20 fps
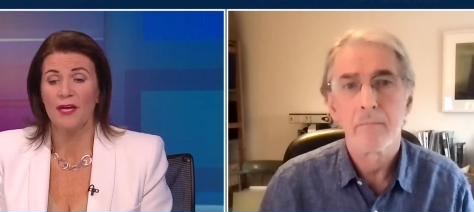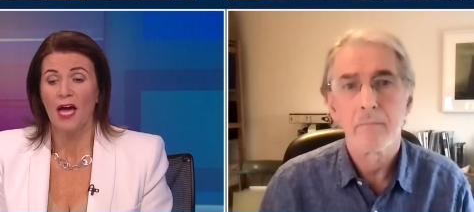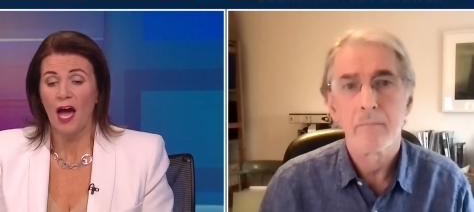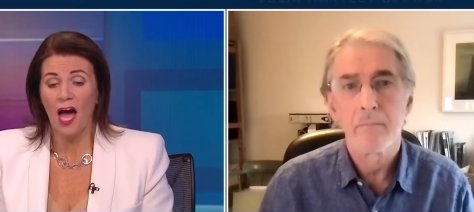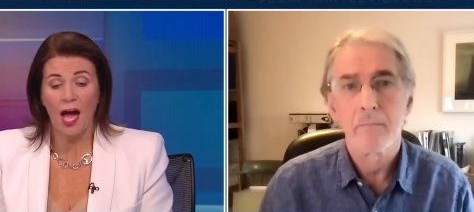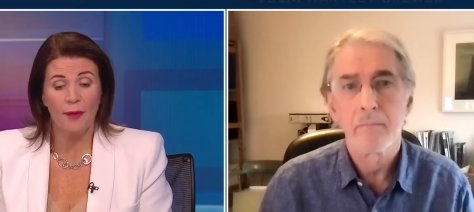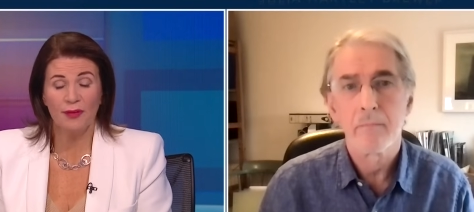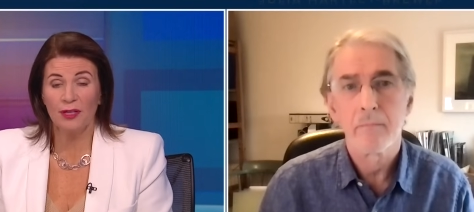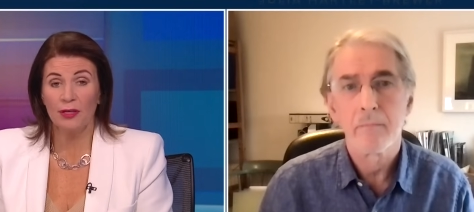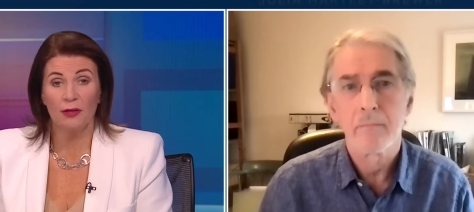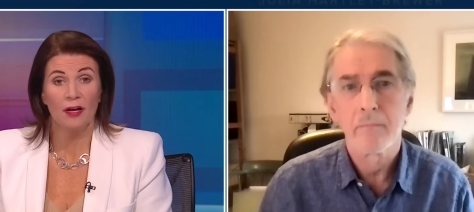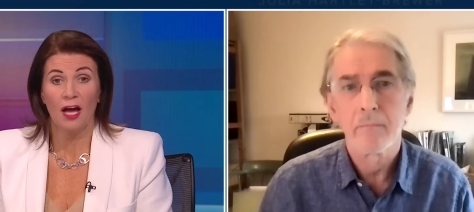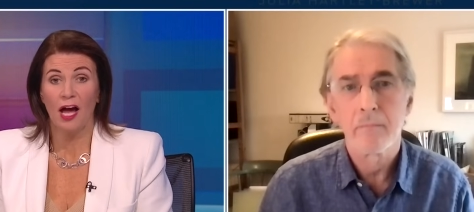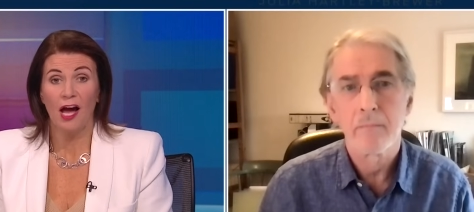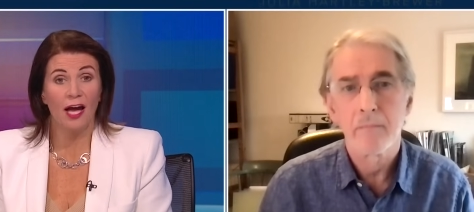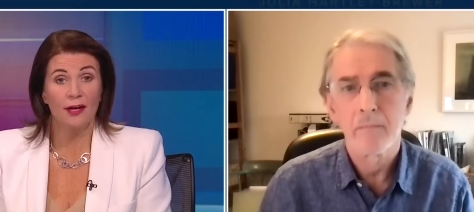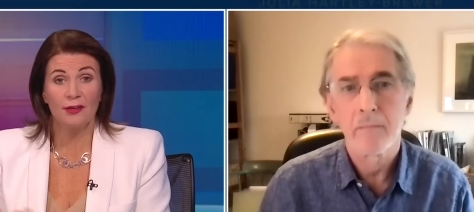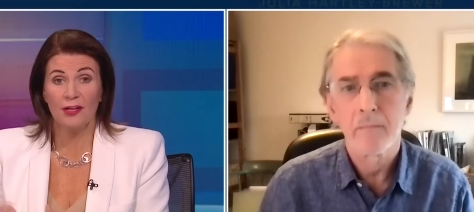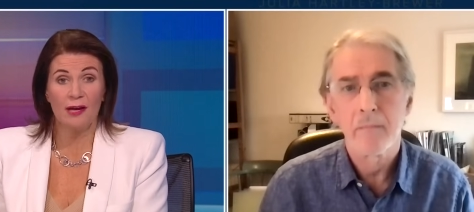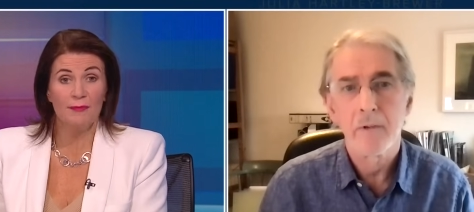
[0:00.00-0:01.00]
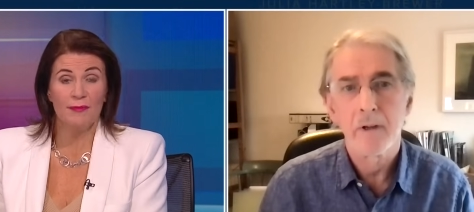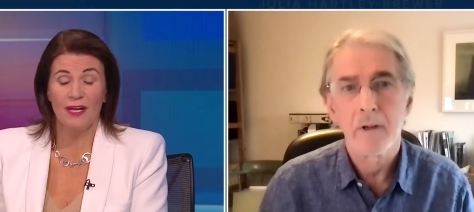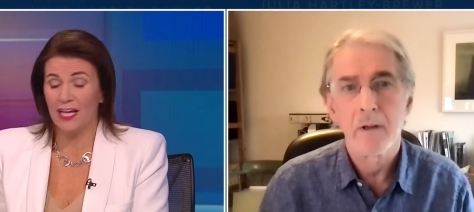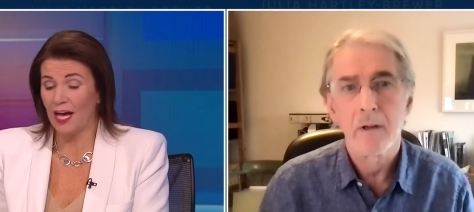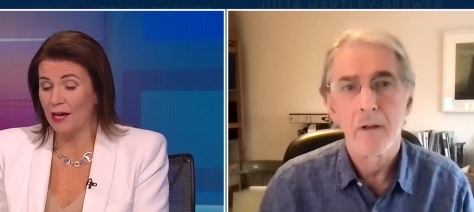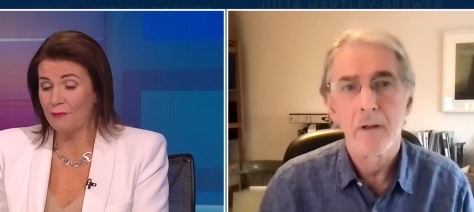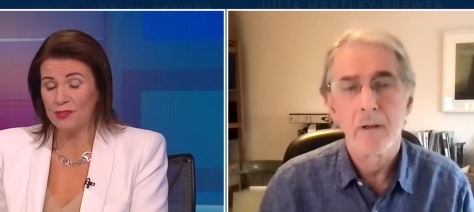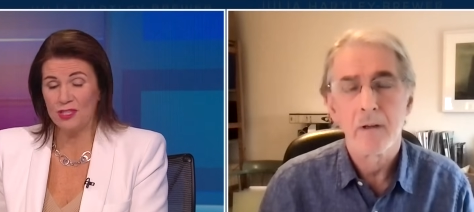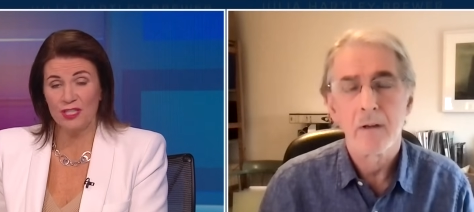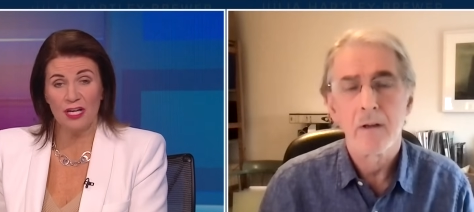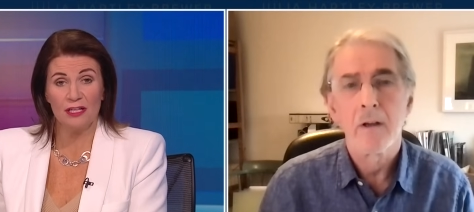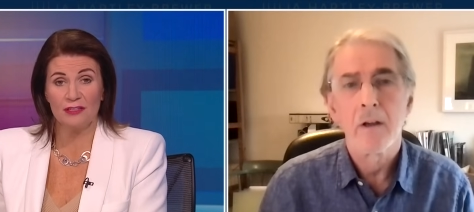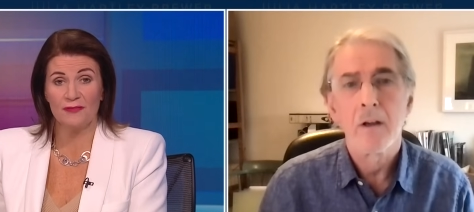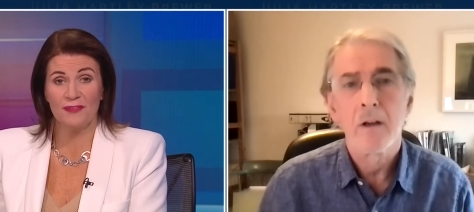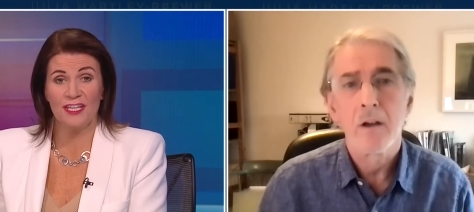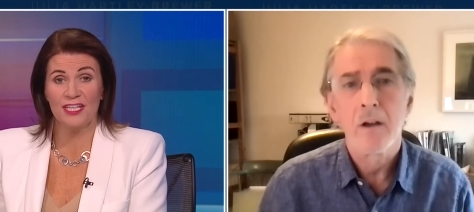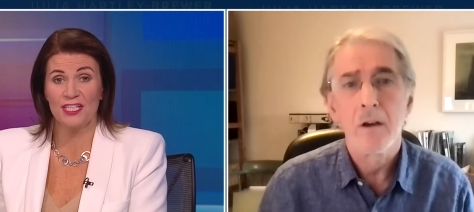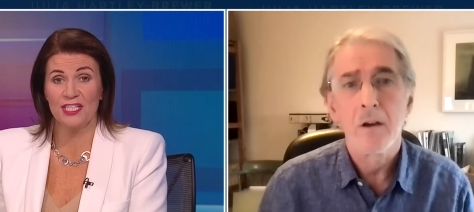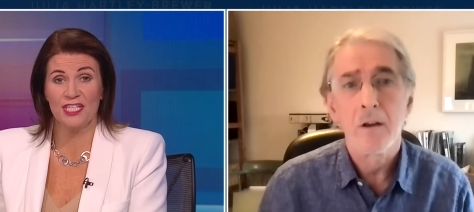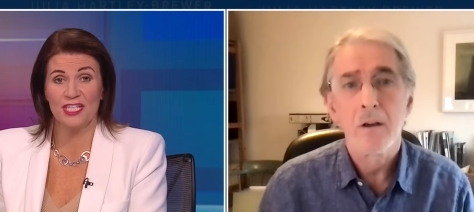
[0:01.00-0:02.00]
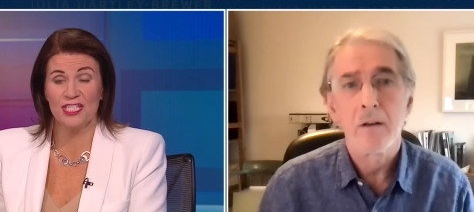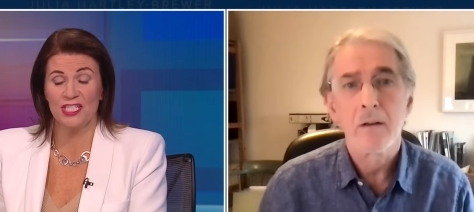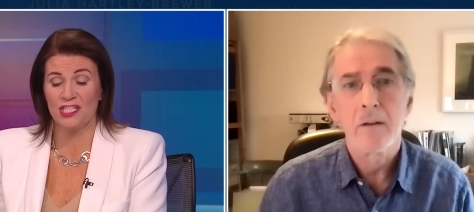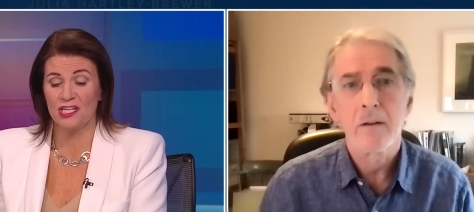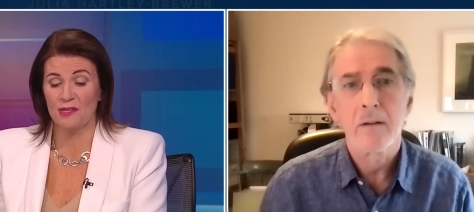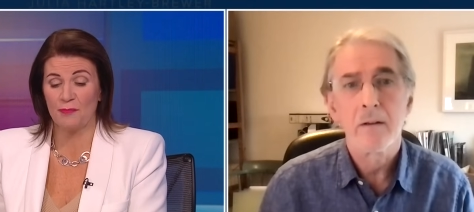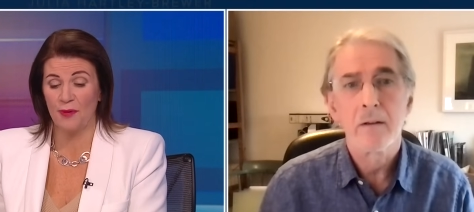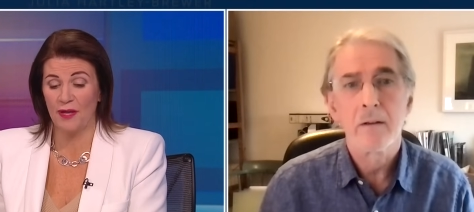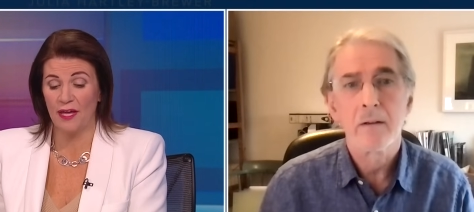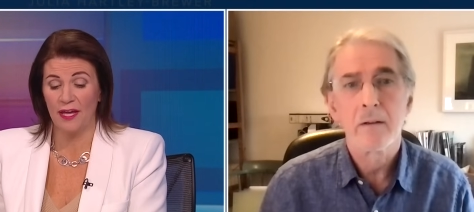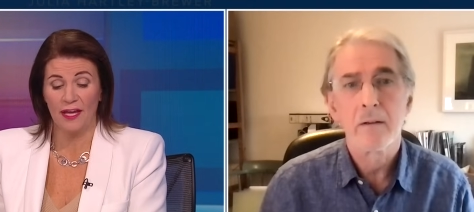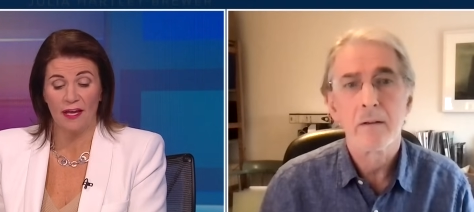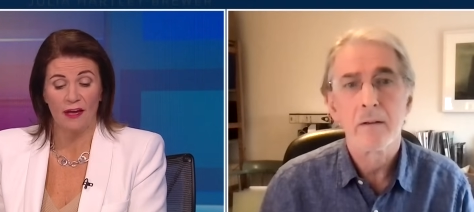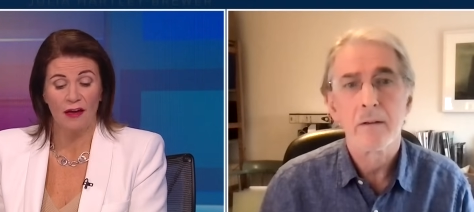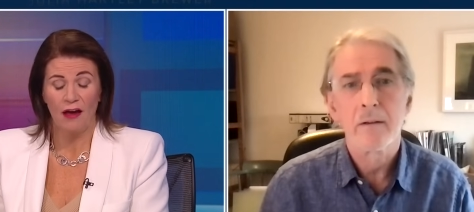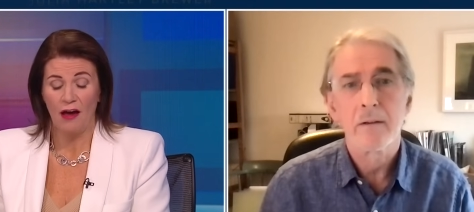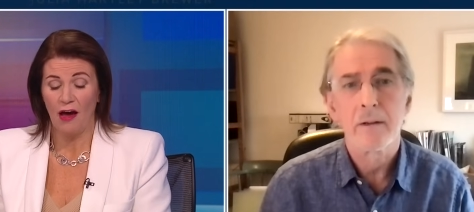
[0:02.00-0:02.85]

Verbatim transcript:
Speaker 1: I mean, look, I, am a, I'm a child of an NHS GP.